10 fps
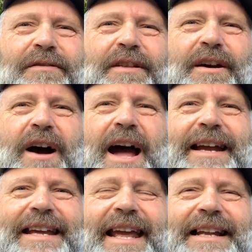
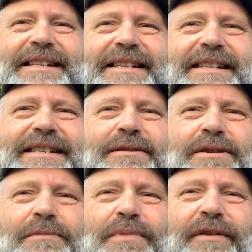high cadence,
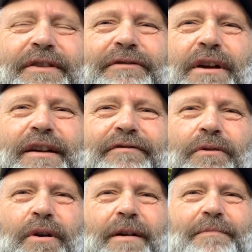perfect running
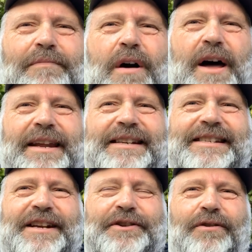form, body
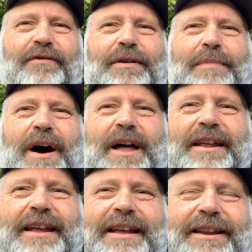center over their body,
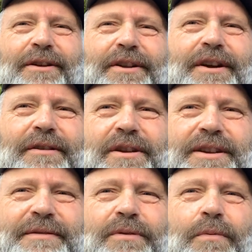you know, their
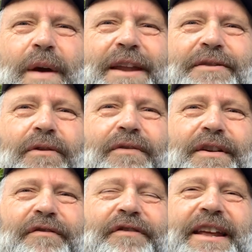weight over
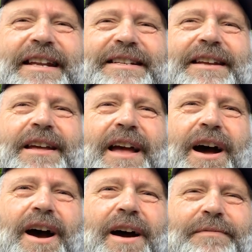their feet,
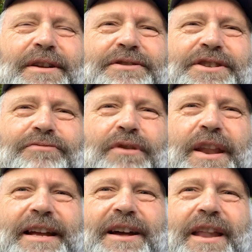just
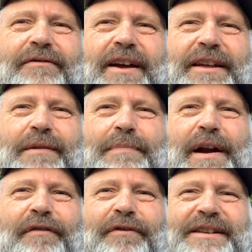running kind of like a
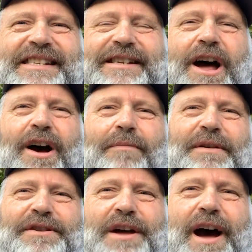barefoot style,
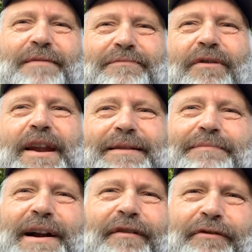but not running
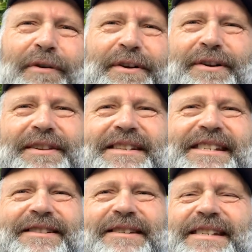barefoot or in the
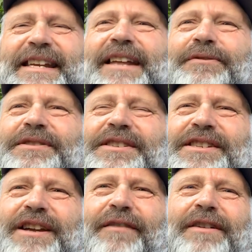silly sandals and
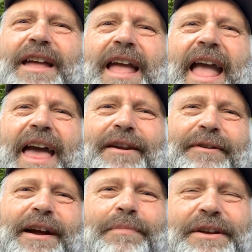stuff. And there
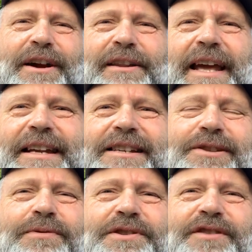were a couple of young ladies
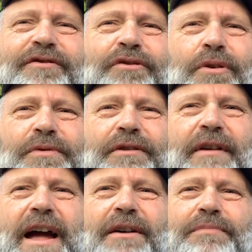who were just floating
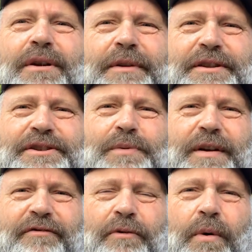around, probably in the
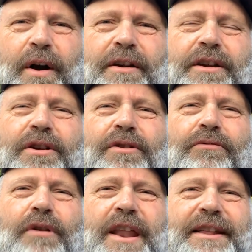24,
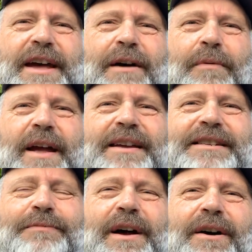running that way
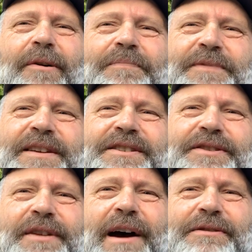as well.
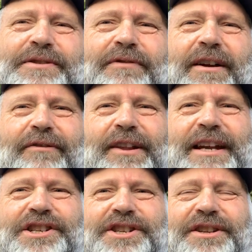So that was a
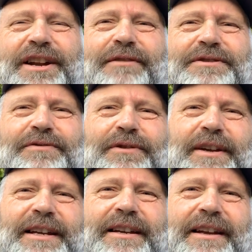revelation that I was
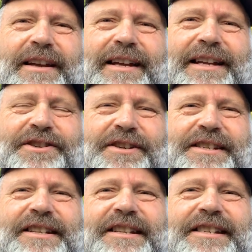really
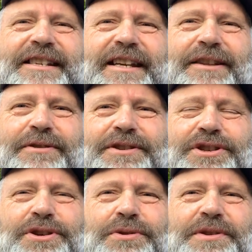interested to see those
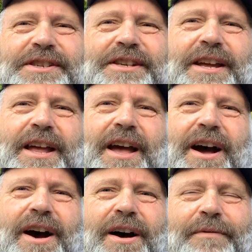shoes.
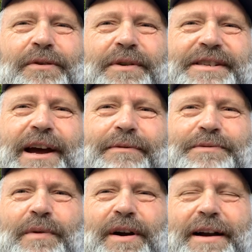Of course, I was
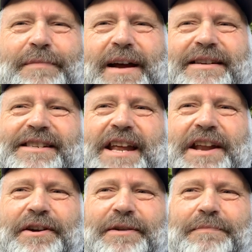wearing my
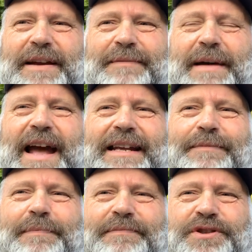standard big baggy
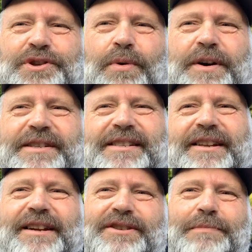shorts
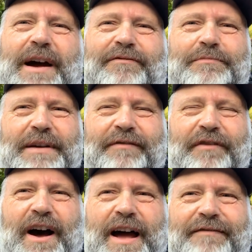that I usually buy from Big
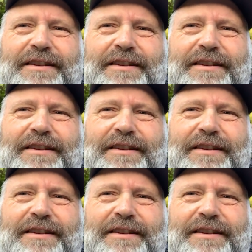Five.